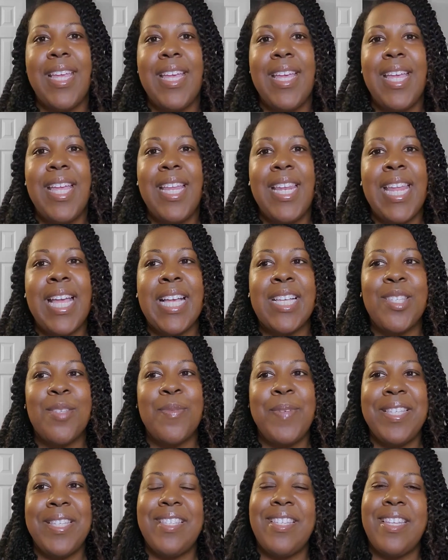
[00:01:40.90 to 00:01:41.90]
Next,
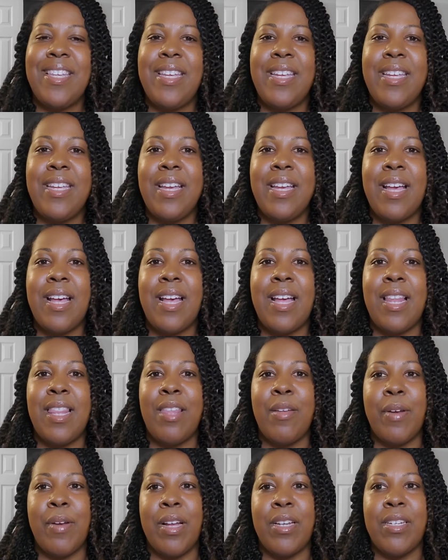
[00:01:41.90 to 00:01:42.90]
we see
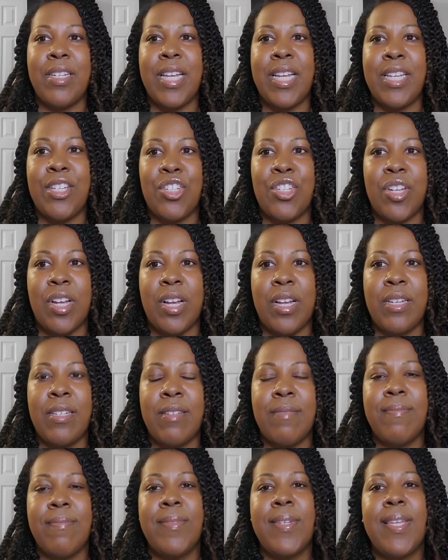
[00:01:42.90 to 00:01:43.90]
LaRonda and Sean.
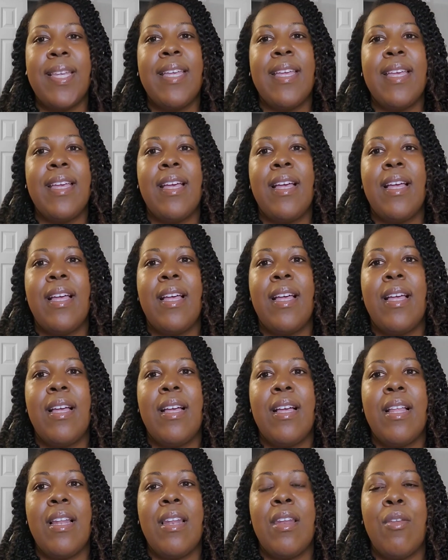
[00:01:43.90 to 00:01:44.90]

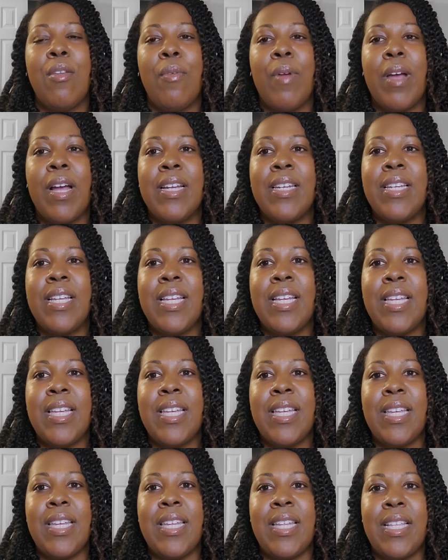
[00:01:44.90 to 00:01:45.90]
LaRonda
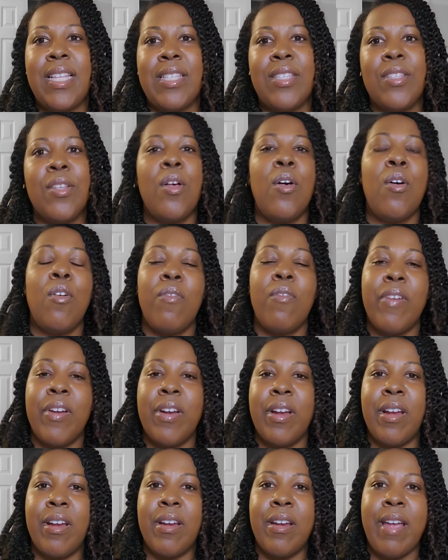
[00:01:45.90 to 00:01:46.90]
is
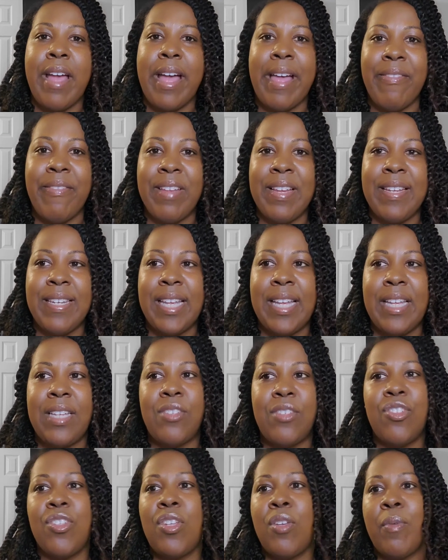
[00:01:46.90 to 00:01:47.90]
over having dates.
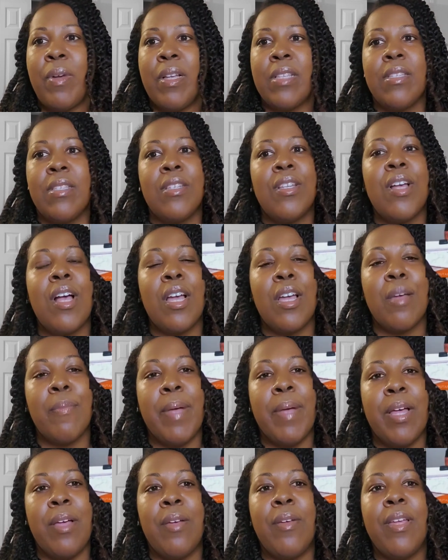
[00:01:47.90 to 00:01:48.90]
She wants to talk
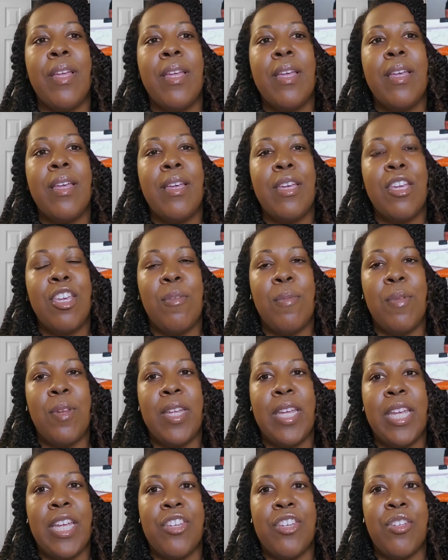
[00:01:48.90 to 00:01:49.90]
about
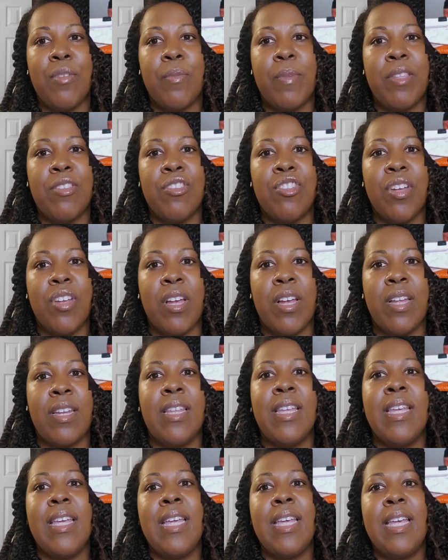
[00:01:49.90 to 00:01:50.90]
communication with Sean.
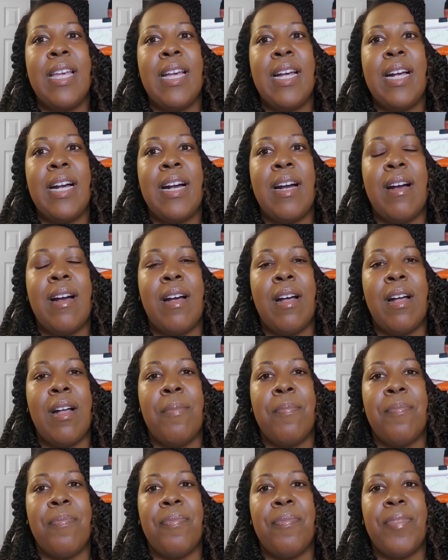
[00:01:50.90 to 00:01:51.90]
And